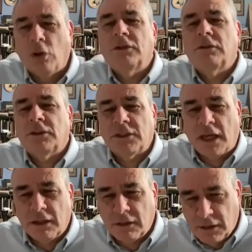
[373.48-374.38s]
Or
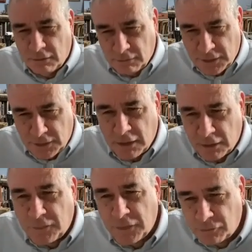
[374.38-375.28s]

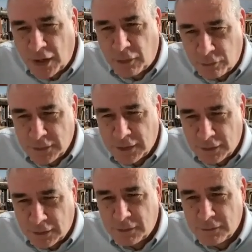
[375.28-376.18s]
silent for the records,
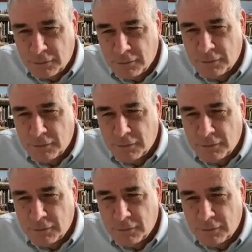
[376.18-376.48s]
at least.